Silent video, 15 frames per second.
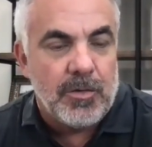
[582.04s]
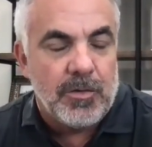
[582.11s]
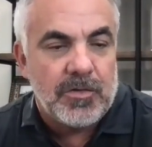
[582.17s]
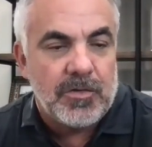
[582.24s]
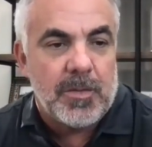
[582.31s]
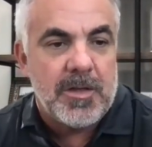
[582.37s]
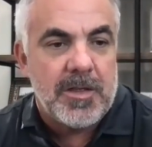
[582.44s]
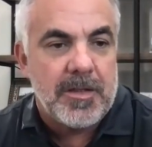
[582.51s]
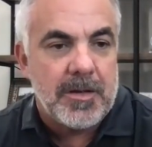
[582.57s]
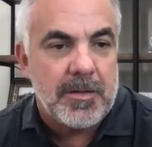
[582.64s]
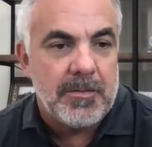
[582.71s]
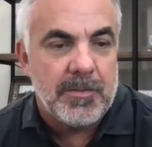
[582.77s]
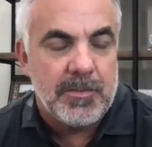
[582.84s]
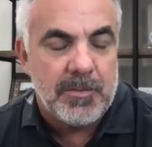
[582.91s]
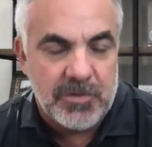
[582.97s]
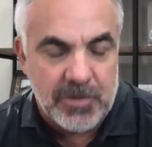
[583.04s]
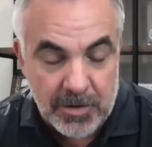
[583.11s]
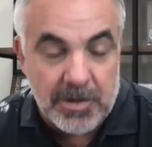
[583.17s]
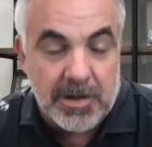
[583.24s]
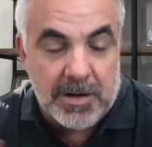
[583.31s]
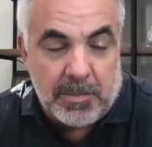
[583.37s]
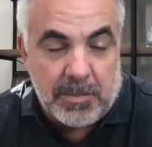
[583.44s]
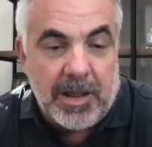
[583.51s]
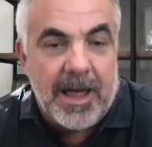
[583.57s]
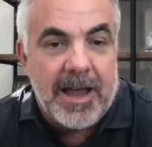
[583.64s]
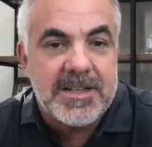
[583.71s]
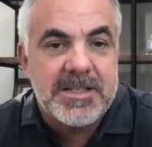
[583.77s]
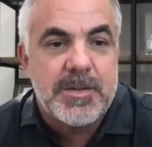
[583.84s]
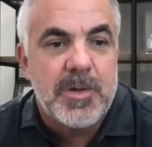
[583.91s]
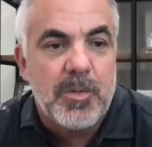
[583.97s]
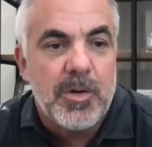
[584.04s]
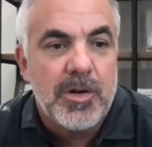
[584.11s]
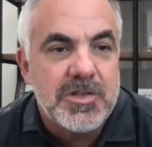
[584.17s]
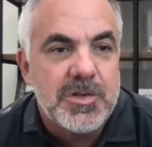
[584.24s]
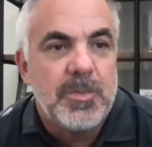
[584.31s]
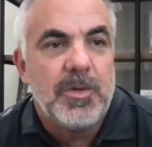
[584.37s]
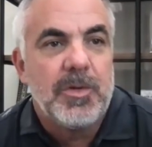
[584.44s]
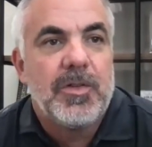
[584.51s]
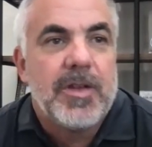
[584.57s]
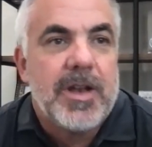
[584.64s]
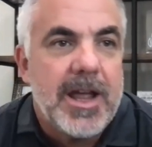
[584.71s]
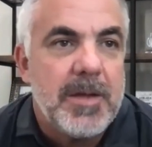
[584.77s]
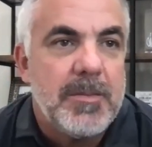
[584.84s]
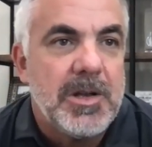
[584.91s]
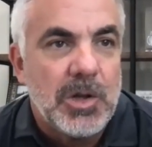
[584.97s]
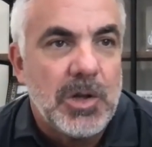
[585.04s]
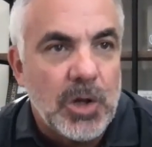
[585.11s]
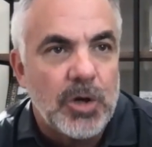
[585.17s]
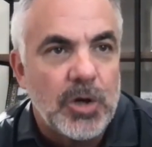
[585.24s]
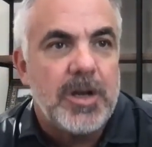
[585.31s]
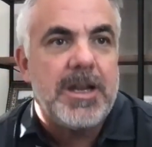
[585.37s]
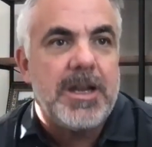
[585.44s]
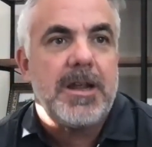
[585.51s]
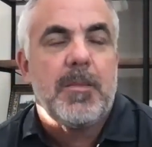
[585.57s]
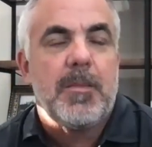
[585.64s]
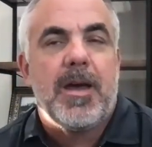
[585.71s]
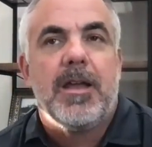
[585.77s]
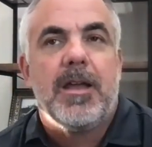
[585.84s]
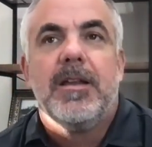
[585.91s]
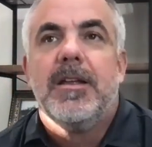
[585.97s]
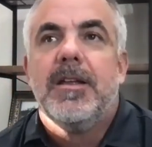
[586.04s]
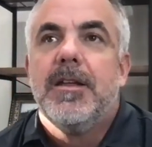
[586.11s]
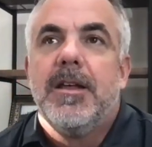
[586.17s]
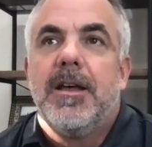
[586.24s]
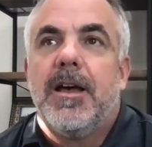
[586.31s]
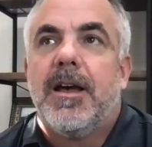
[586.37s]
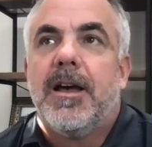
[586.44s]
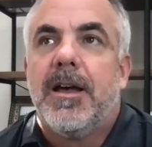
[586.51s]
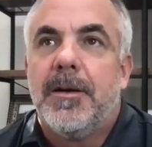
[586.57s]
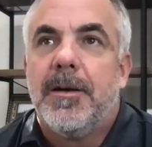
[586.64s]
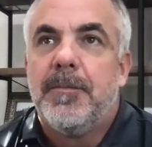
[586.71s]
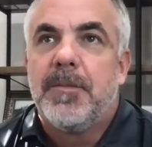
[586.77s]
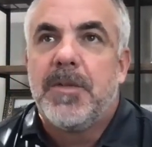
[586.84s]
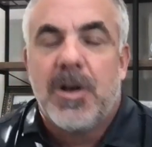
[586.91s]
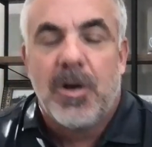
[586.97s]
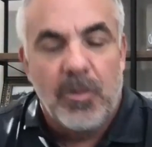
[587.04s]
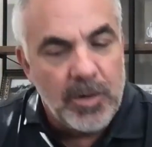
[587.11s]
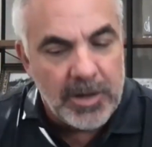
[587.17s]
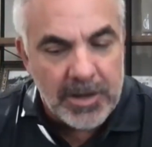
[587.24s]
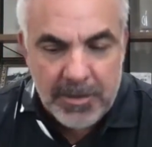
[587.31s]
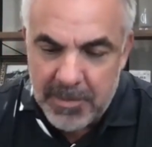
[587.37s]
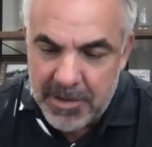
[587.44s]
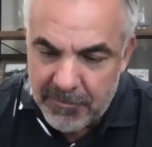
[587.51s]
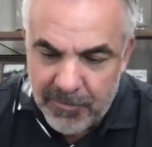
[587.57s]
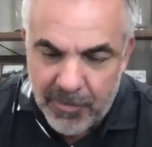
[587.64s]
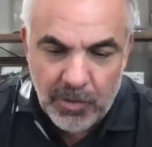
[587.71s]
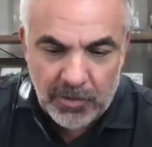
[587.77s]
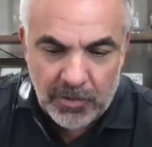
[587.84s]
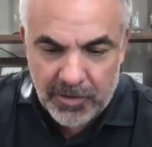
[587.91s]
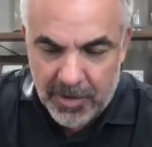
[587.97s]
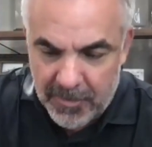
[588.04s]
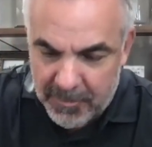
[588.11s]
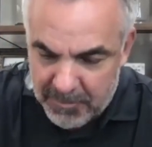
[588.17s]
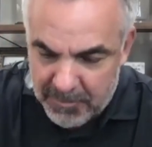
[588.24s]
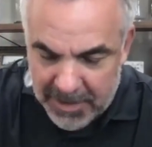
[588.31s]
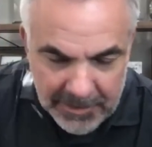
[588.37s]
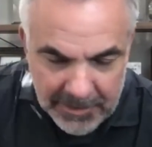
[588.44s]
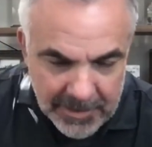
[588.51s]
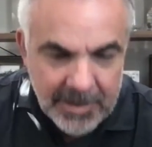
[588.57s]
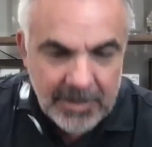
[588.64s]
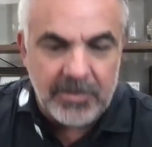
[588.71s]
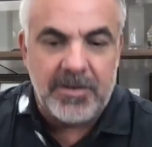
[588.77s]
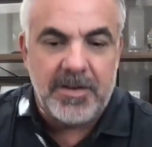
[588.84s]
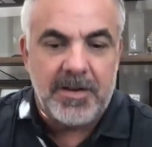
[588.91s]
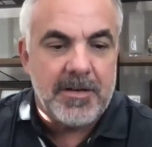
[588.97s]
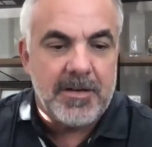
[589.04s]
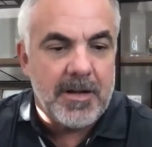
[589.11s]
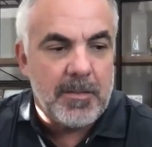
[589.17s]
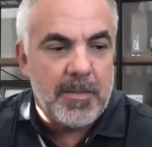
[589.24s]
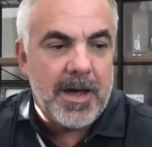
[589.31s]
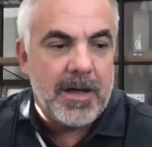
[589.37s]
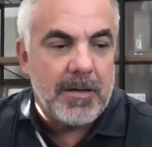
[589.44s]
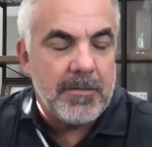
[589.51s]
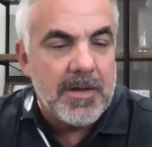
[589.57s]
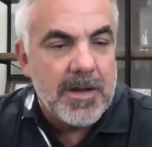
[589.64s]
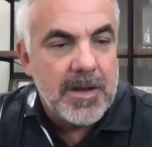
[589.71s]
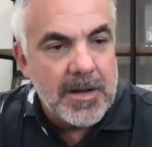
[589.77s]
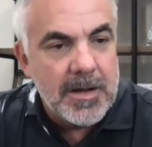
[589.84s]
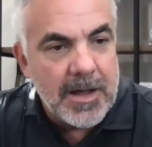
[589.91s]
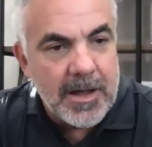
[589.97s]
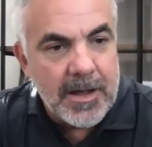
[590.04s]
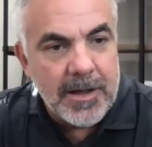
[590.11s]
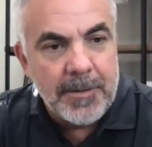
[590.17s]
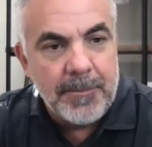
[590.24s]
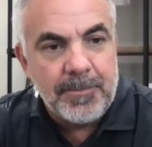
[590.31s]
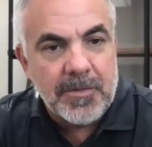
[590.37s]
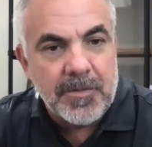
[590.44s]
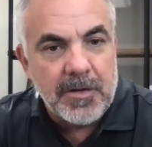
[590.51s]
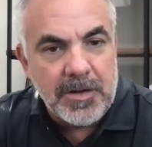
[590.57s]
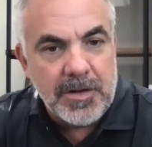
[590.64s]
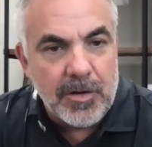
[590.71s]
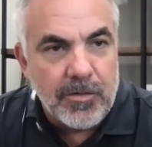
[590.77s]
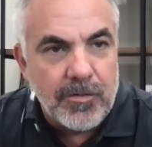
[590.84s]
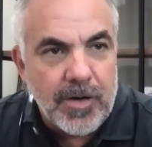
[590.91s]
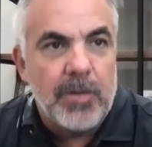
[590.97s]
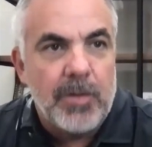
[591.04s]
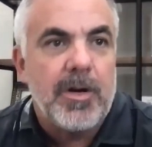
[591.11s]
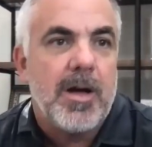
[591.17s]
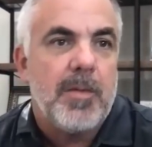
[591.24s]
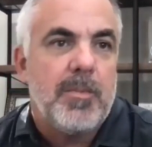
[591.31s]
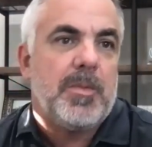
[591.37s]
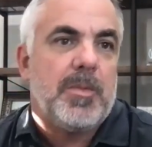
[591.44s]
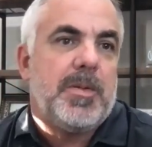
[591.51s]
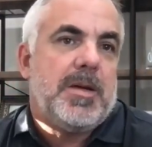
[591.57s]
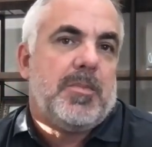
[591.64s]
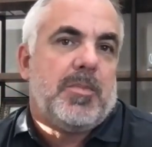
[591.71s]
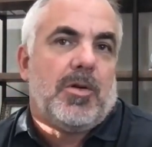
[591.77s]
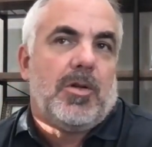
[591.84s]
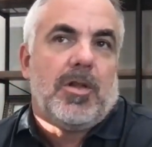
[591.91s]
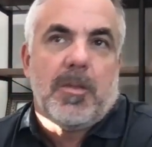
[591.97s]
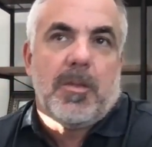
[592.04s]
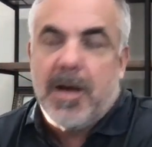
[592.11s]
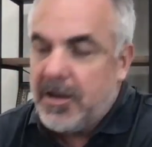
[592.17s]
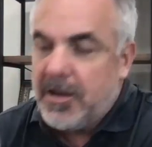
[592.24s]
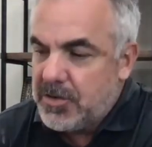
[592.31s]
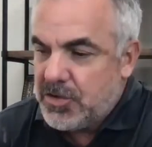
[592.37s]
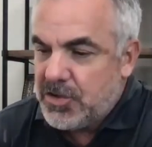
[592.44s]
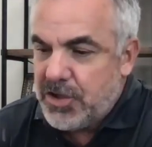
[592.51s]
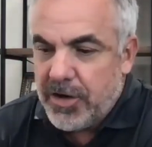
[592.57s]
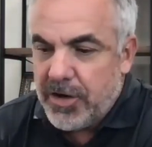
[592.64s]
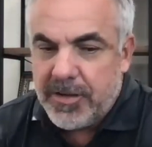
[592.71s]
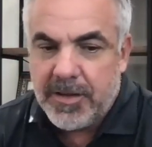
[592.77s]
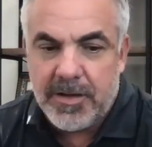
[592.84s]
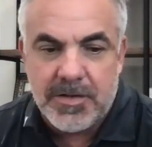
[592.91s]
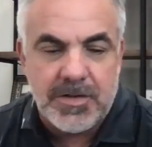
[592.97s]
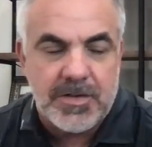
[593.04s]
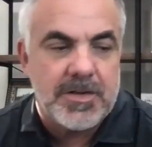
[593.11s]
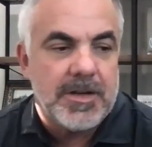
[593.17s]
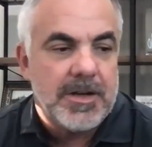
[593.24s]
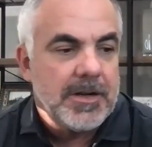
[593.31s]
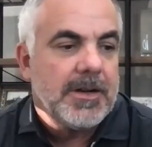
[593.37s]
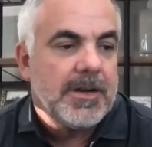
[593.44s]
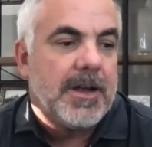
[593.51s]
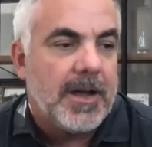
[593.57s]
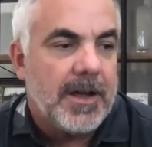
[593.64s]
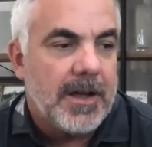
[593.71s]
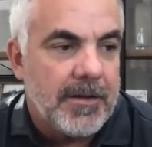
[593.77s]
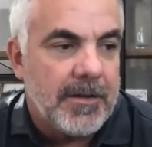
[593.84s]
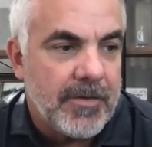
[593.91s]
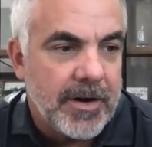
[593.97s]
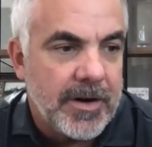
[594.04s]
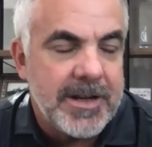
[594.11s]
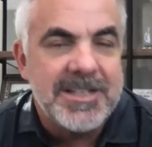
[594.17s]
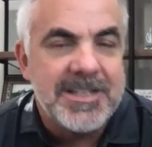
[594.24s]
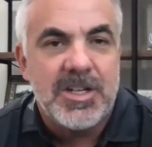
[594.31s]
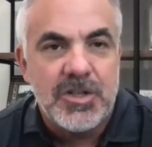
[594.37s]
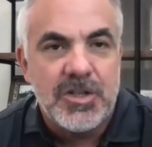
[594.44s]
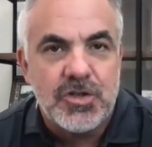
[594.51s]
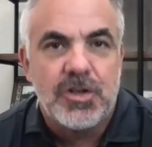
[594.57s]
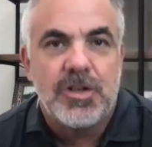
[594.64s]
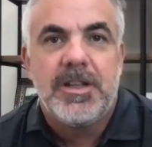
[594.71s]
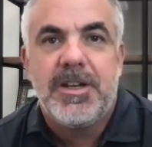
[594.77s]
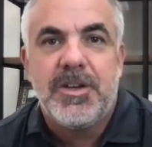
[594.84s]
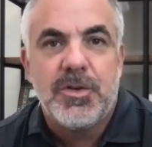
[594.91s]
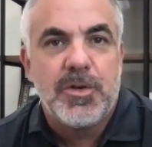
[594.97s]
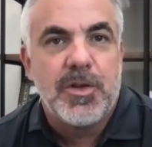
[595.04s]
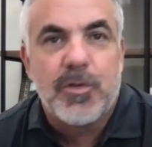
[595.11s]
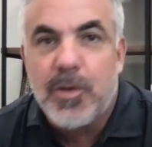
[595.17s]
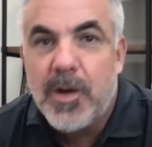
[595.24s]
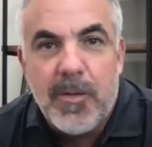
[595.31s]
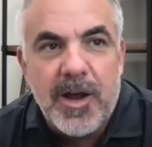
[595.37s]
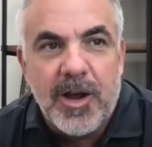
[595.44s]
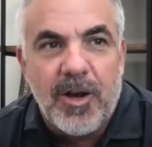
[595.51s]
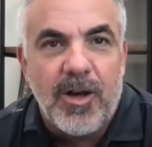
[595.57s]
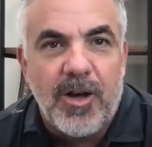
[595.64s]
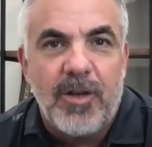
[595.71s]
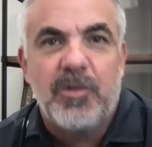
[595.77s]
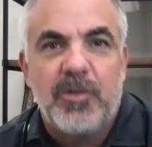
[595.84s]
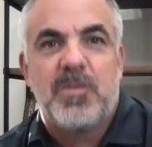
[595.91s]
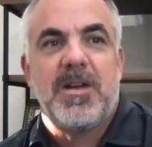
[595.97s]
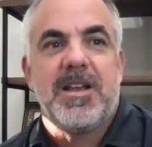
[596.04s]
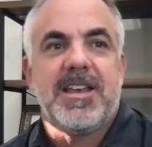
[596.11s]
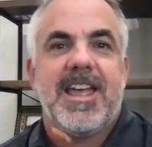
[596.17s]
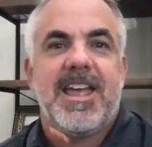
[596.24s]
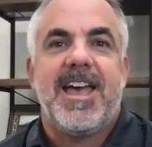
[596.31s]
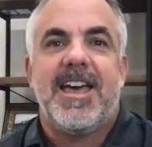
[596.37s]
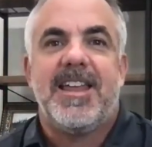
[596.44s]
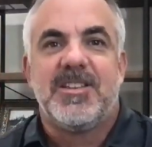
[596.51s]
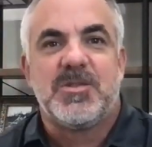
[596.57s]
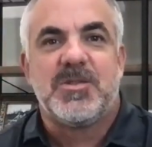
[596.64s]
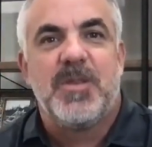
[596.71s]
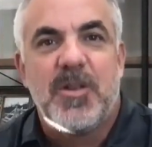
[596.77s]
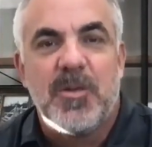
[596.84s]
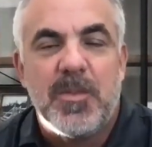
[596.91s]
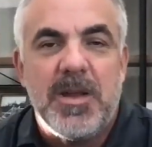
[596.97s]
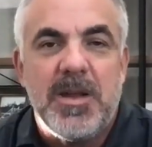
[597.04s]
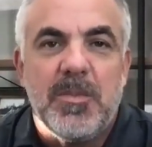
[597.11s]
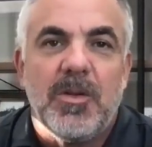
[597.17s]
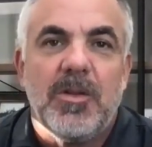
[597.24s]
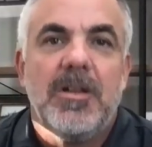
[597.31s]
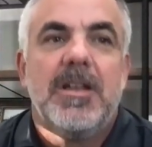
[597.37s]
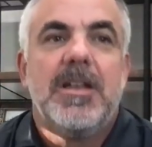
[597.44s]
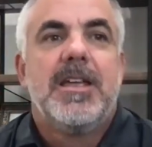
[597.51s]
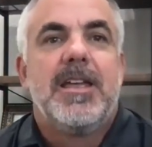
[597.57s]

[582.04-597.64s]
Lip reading: started applying some of the principles that I had been learning about, really been focused on my list and about, following up with people, about sharing this very intentionally, doing 3-way calls with my dad and some other people.